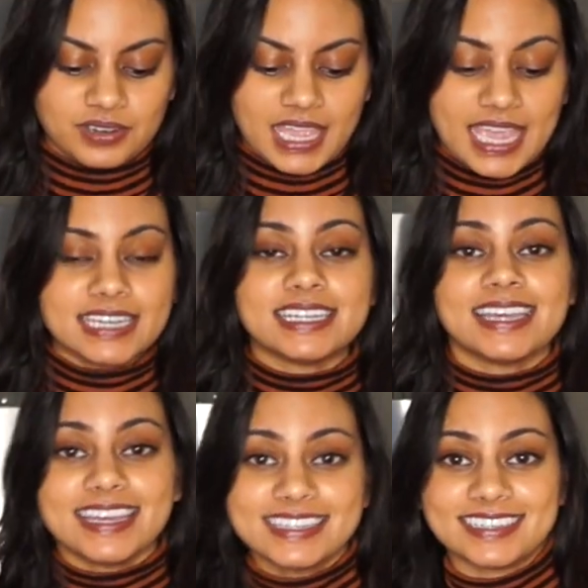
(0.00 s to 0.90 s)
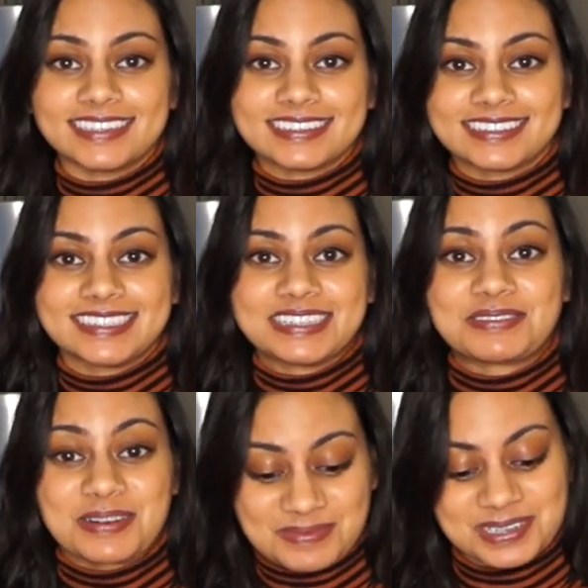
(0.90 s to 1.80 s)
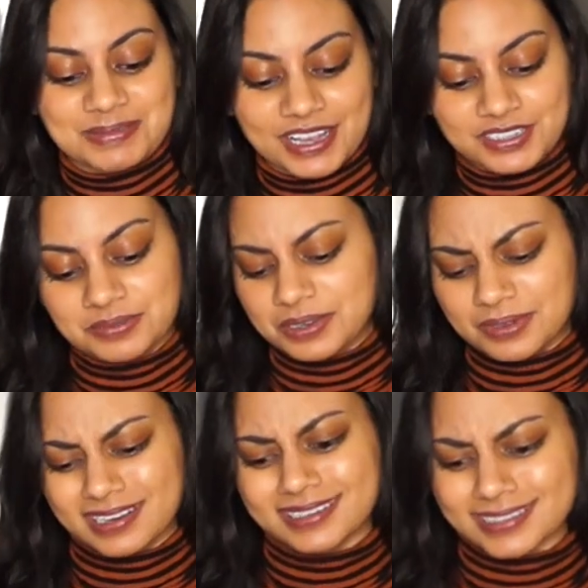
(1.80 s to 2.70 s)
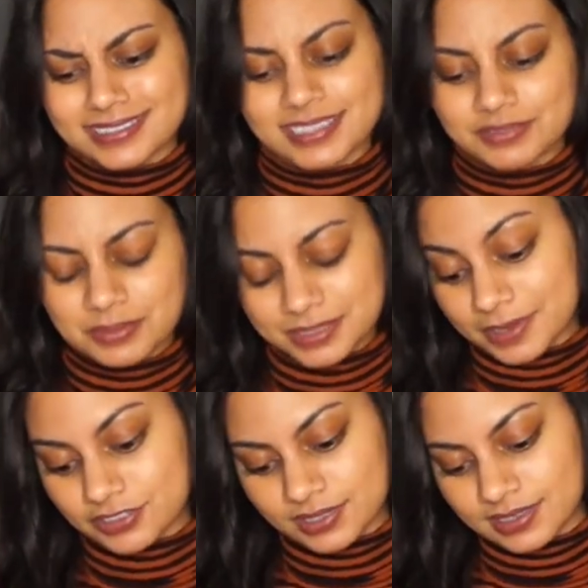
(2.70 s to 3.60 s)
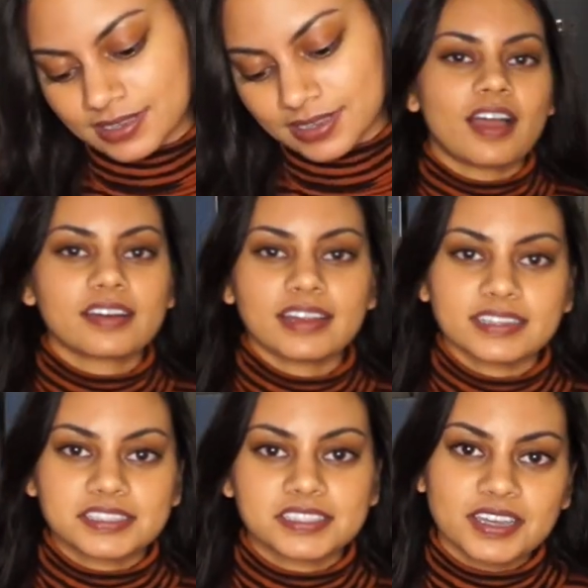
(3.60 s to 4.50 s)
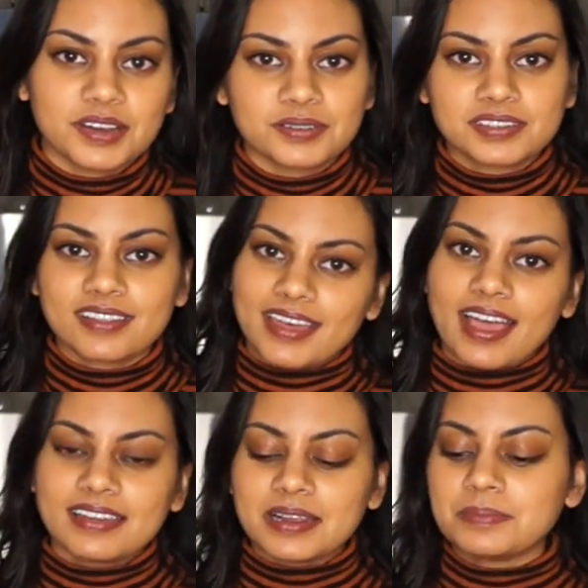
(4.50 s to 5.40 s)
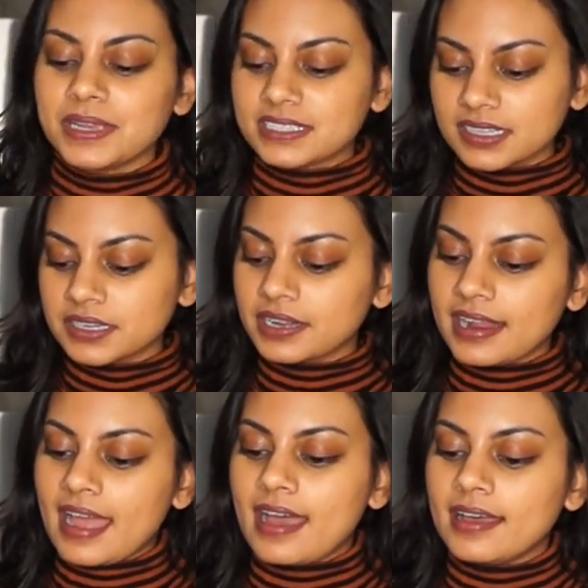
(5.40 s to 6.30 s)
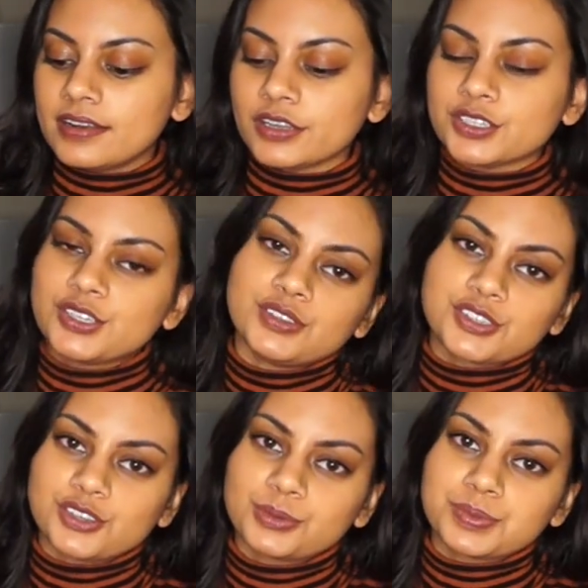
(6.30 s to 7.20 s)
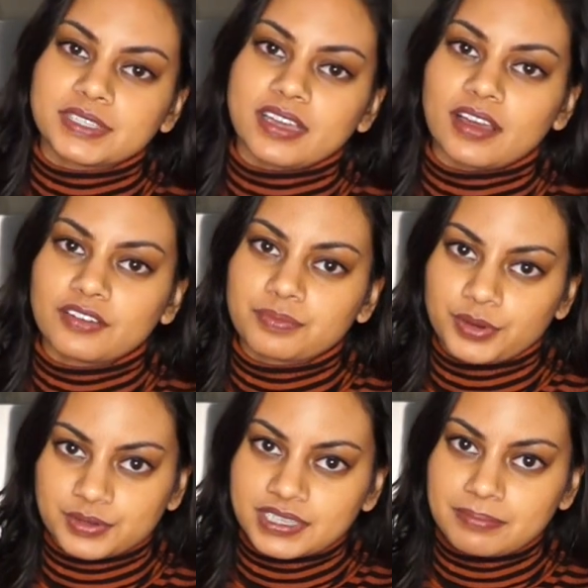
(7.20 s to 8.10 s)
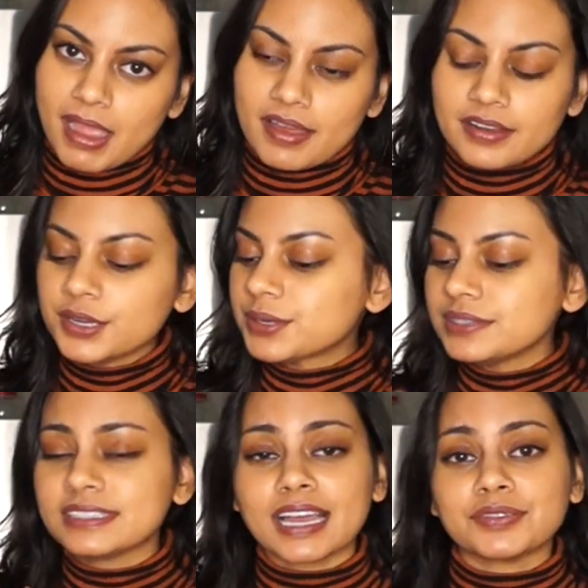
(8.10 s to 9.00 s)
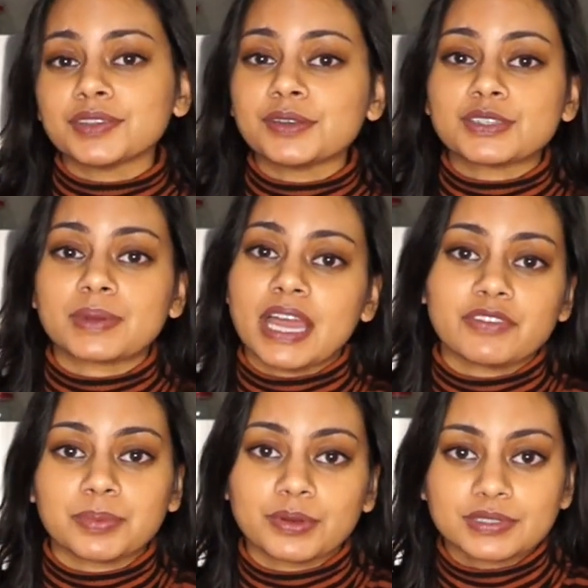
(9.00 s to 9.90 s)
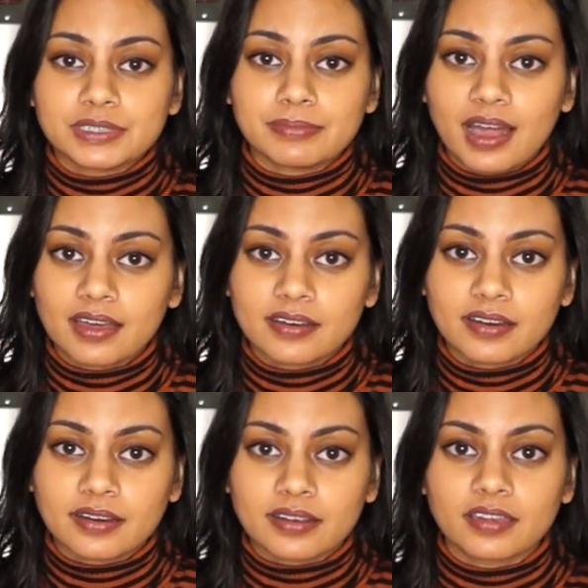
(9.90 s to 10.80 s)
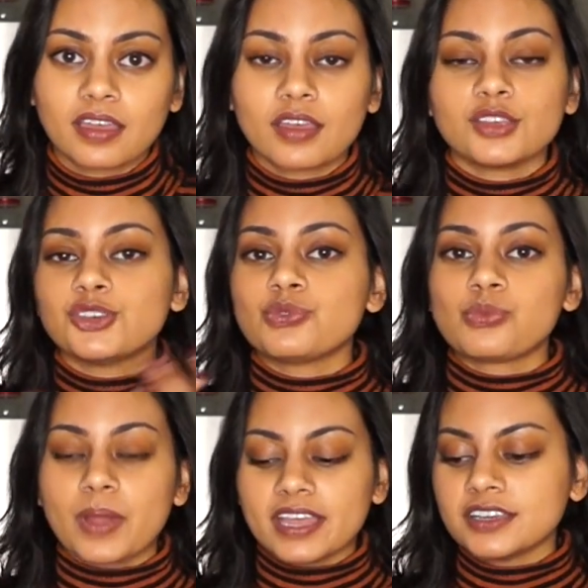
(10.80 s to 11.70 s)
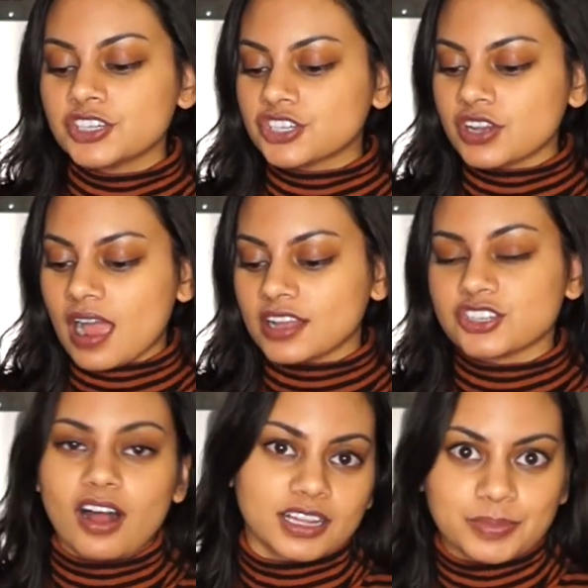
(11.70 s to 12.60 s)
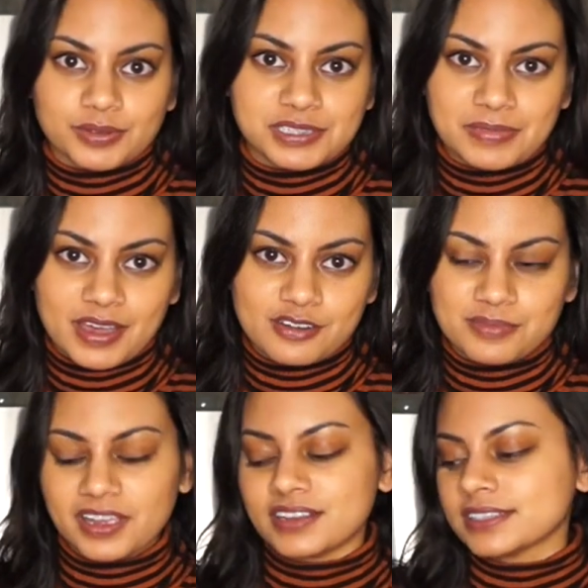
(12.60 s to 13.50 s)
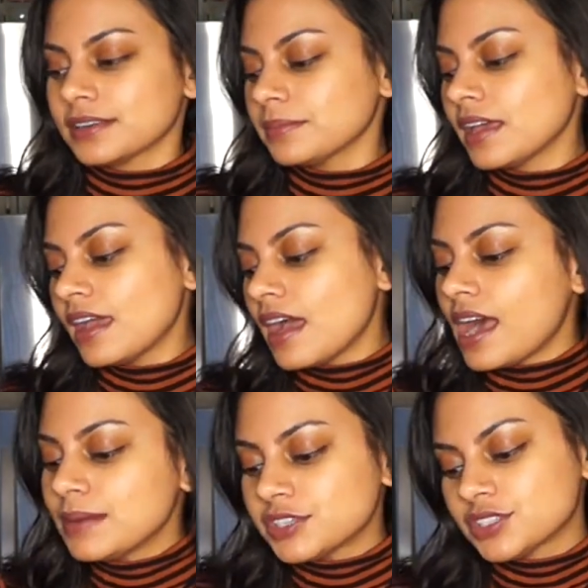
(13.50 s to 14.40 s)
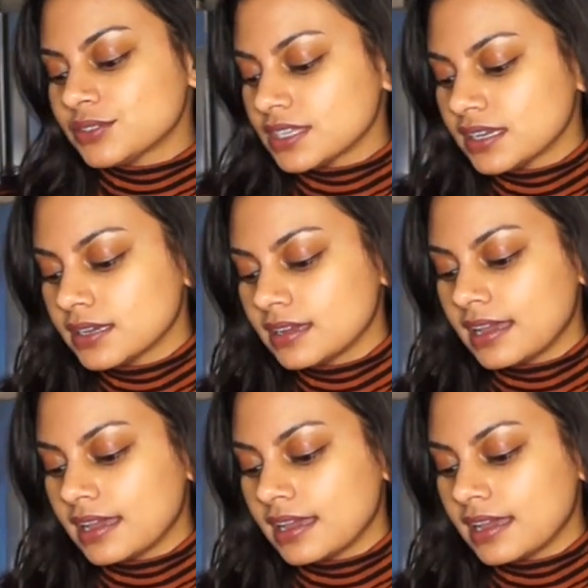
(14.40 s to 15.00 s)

handy dandy rubber spatula. We don't want dusty rubber spatula. Alright, so to that, I'm basically gonna add 2 scoops of protein powder. You can definitely use whatever protein powder you wish. Chocolate protein powder would be awesome. I'm just using